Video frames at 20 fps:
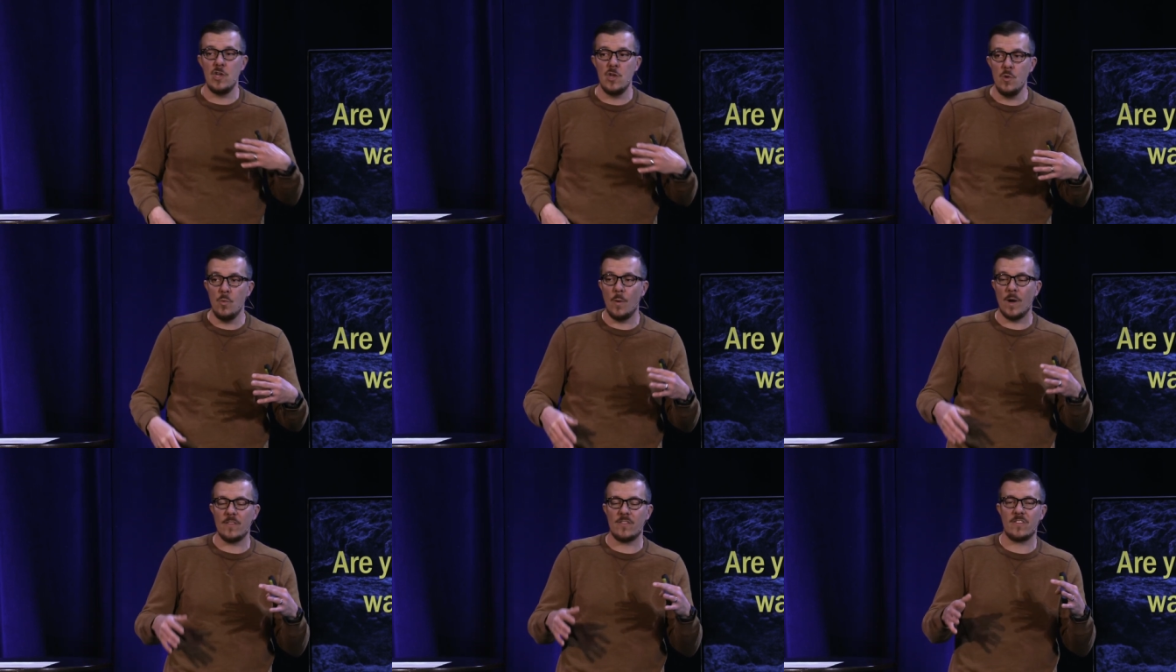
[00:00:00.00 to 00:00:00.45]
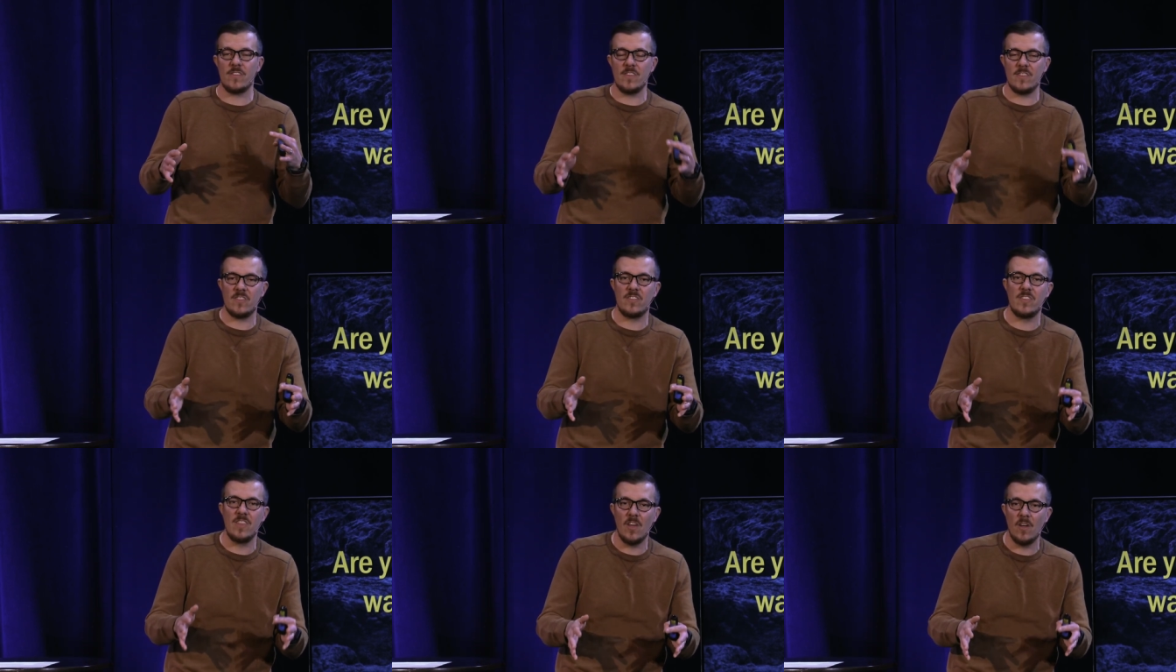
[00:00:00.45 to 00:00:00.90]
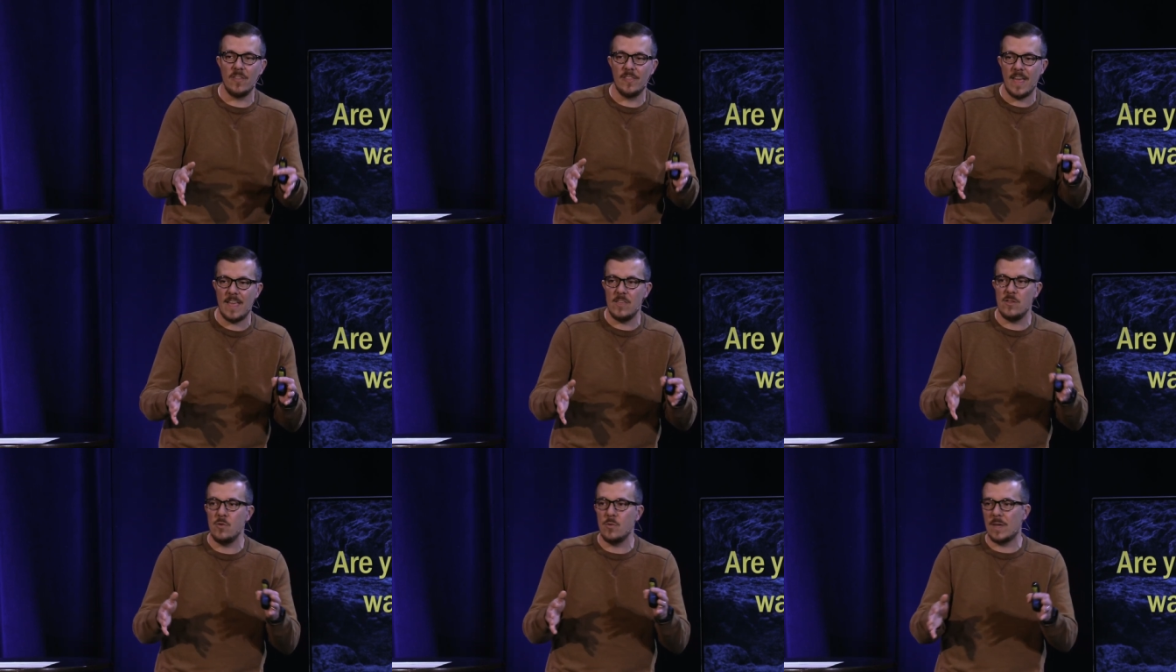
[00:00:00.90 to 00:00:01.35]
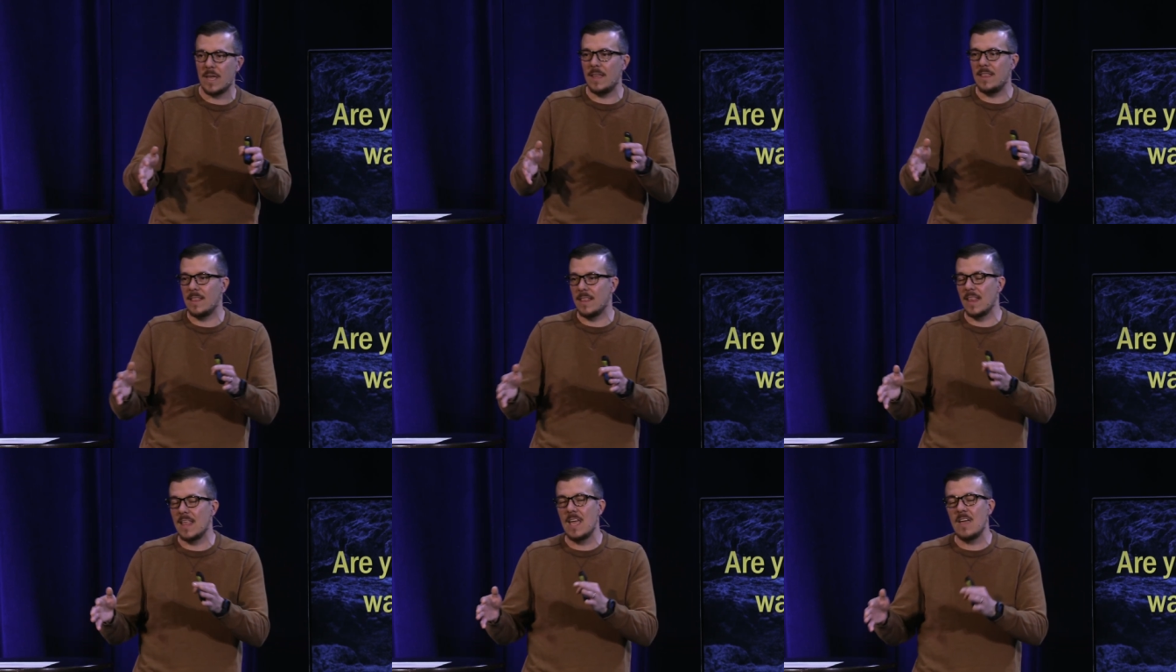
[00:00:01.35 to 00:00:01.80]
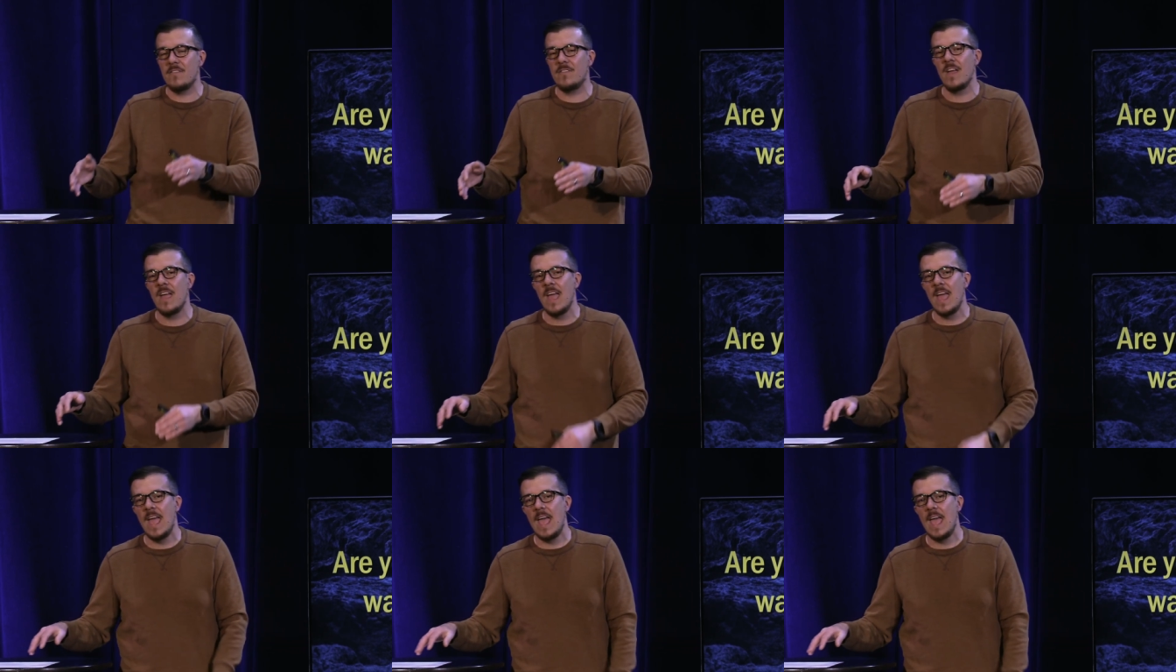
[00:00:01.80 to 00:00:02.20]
He wants to steal that you can live